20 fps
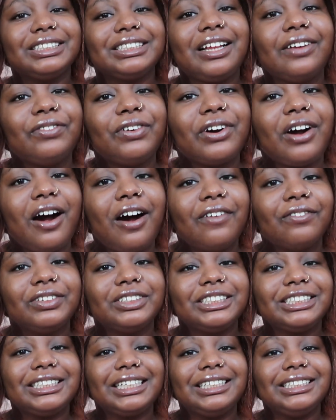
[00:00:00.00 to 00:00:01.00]
level
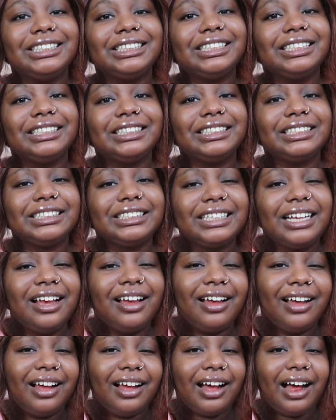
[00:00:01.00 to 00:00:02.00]
conversations.
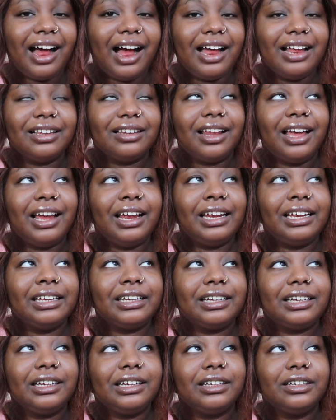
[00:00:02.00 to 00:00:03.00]
I
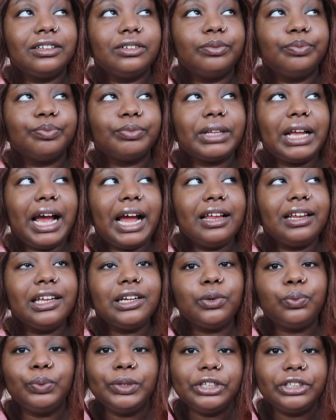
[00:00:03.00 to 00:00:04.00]
like
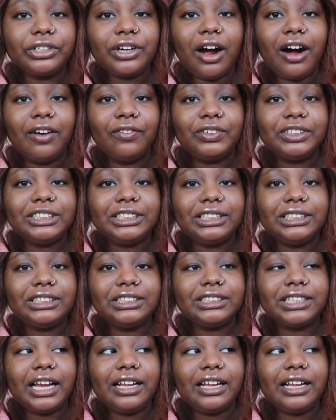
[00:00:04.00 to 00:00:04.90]
weird conversations.